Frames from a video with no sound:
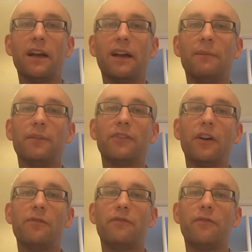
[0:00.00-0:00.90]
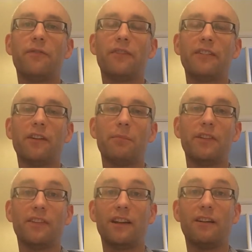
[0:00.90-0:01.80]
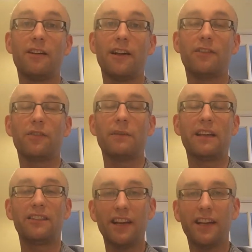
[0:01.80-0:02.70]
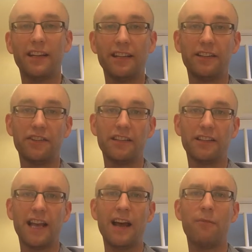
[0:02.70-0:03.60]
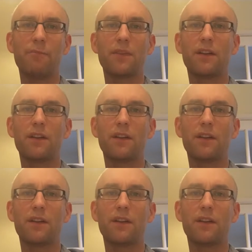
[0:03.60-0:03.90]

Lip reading: For example, he says there, he talks about secular liturgies and how